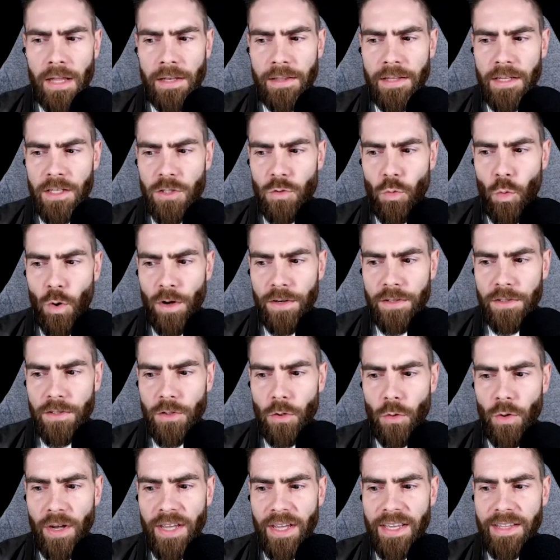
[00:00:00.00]
this one,
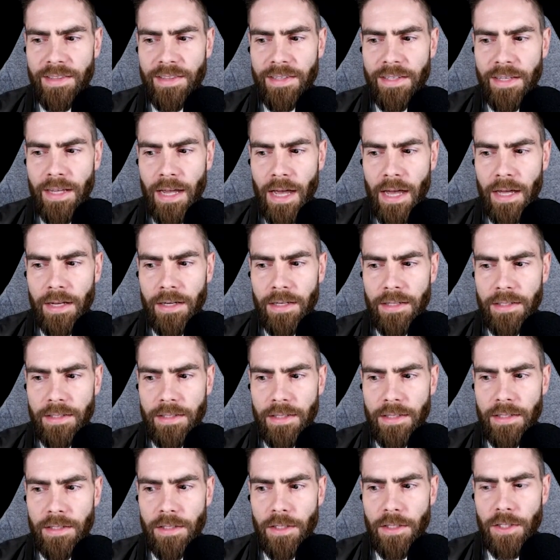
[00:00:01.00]
so in the end, is
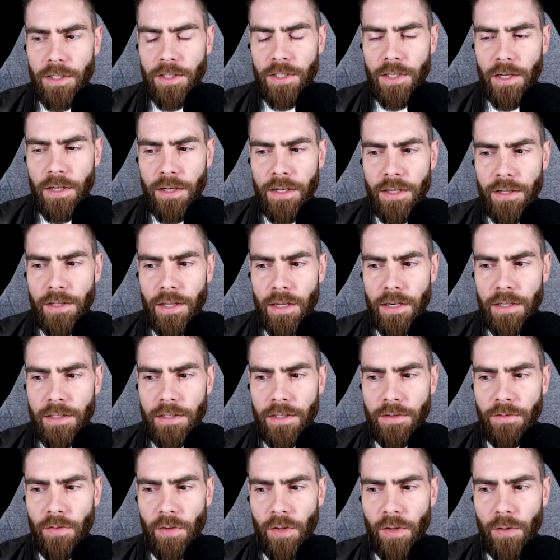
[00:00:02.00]
this a study that
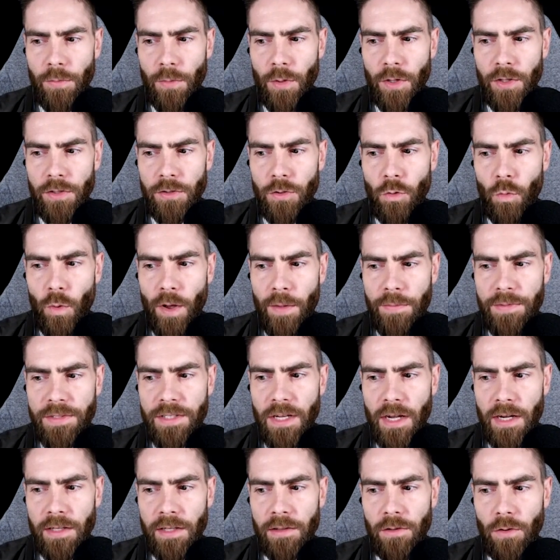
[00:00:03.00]
is available on your
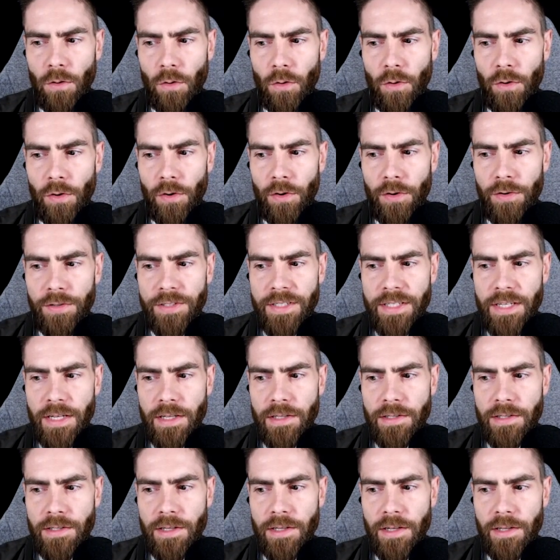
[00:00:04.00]
website, or
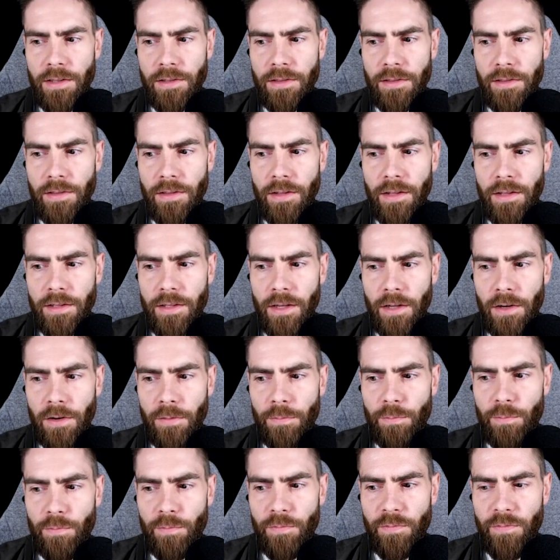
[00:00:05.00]
since it it kind
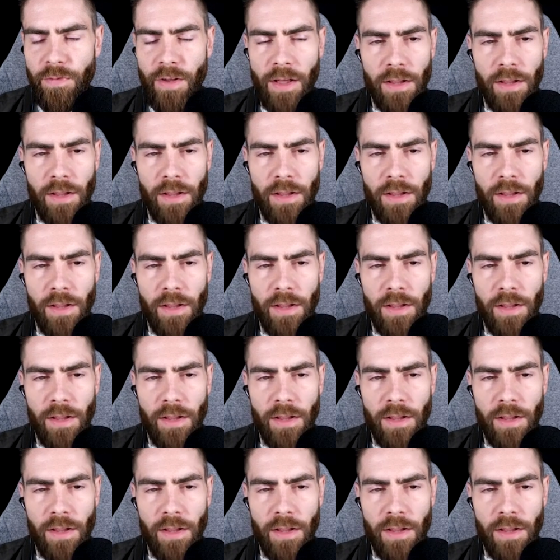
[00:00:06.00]
no, of fell